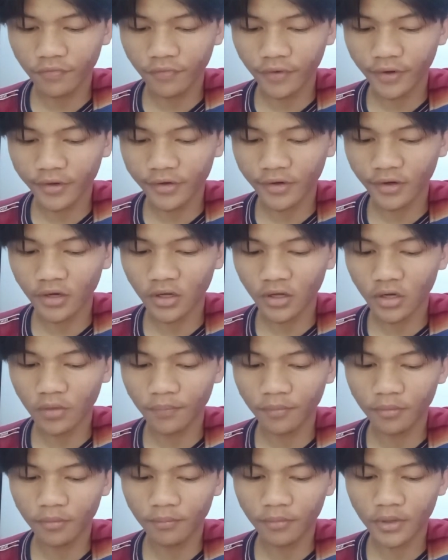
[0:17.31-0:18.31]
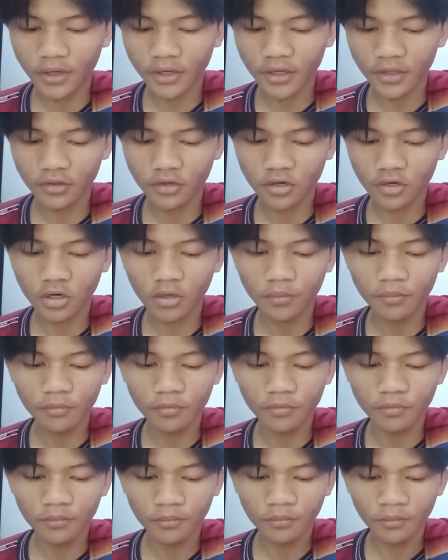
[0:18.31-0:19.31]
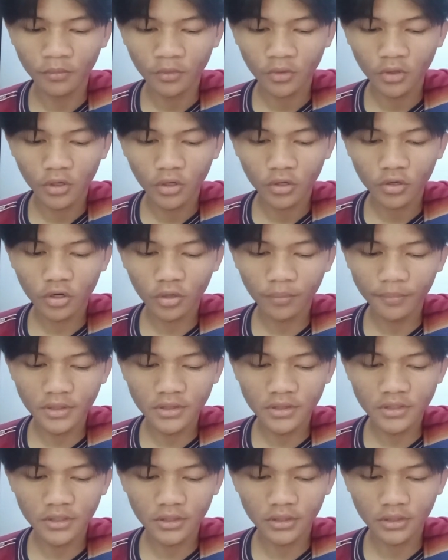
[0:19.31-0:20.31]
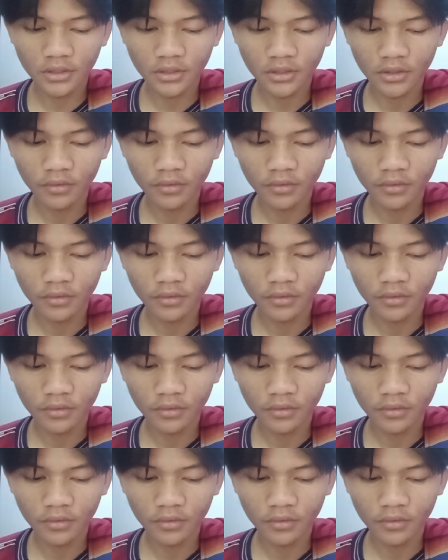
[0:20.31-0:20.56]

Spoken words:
Federal Open Market Committee